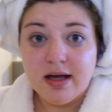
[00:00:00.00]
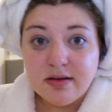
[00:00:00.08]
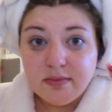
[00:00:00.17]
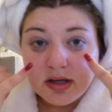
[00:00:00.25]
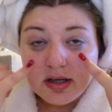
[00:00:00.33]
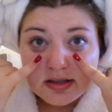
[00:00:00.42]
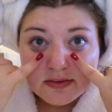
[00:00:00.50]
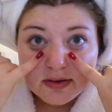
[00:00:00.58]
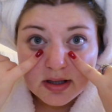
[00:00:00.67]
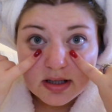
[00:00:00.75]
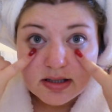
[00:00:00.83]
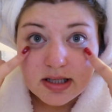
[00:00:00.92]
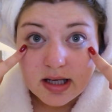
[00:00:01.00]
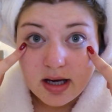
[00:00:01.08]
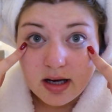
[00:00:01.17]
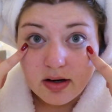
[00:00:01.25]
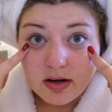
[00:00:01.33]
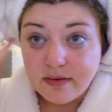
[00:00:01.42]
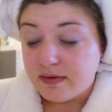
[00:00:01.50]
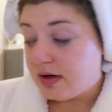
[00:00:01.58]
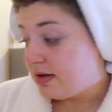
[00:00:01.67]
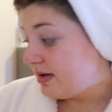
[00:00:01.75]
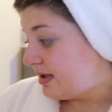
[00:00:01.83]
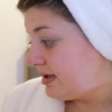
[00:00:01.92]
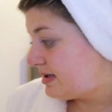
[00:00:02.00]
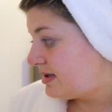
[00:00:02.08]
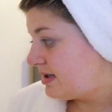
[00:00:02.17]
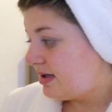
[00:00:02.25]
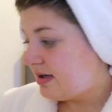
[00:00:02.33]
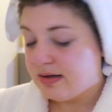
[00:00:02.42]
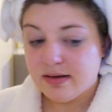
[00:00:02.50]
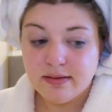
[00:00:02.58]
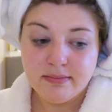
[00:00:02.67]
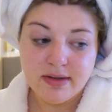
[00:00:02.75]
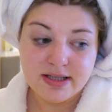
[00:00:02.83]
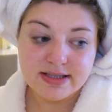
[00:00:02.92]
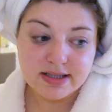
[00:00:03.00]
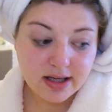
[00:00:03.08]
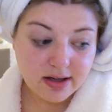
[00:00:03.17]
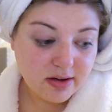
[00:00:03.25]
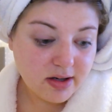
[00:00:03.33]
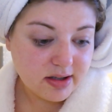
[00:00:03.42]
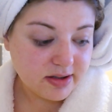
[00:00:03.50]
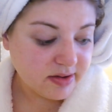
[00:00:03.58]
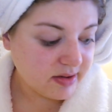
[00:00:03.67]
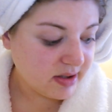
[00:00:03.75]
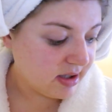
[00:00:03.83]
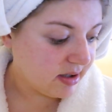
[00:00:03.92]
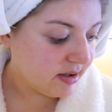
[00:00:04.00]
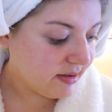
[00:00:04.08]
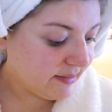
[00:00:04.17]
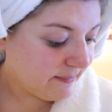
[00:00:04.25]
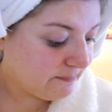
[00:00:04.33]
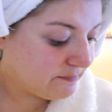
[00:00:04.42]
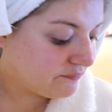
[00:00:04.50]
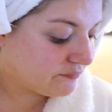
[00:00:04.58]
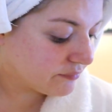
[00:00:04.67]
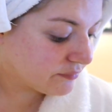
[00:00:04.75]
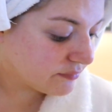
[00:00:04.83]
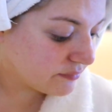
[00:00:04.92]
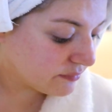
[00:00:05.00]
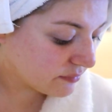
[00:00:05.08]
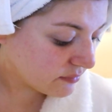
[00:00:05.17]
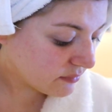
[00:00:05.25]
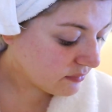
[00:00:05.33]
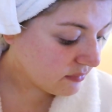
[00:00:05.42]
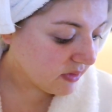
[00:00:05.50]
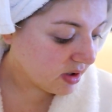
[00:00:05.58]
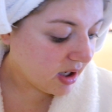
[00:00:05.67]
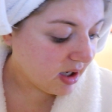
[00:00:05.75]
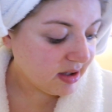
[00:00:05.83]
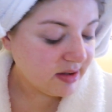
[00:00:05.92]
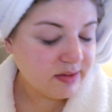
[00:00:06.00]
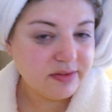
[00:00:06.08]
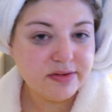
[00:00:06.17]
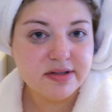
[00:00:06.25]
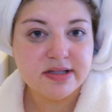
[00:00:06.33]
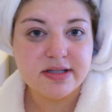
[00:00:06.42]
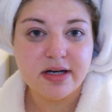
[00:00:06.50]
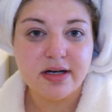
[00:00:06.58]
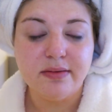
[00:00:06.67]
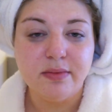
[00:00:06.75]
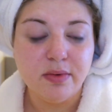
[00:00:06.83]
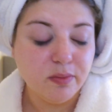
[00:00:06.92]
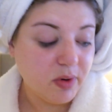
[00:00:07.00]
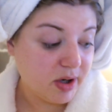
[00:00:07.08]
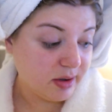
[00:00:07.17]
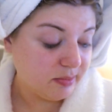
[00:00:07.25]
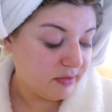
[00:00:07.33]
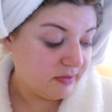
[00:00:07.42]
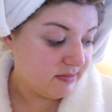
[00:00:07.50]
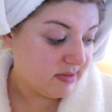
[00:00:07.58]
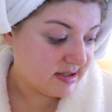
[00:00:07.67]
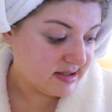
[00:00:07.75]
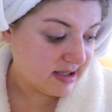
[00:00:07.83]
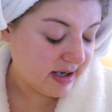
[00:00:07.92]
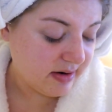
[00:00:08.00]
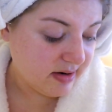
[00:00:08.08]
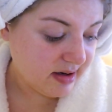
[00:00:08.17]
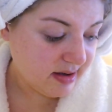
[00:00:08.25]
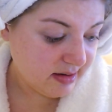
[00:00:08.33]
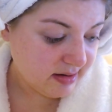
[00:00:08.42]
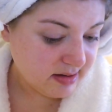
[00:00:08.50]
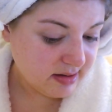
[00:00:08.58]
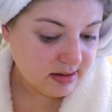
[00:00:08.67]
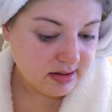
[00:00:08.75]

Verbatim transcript: And we are definitely going to take care of all this mascara under here. I use waterproof mascara,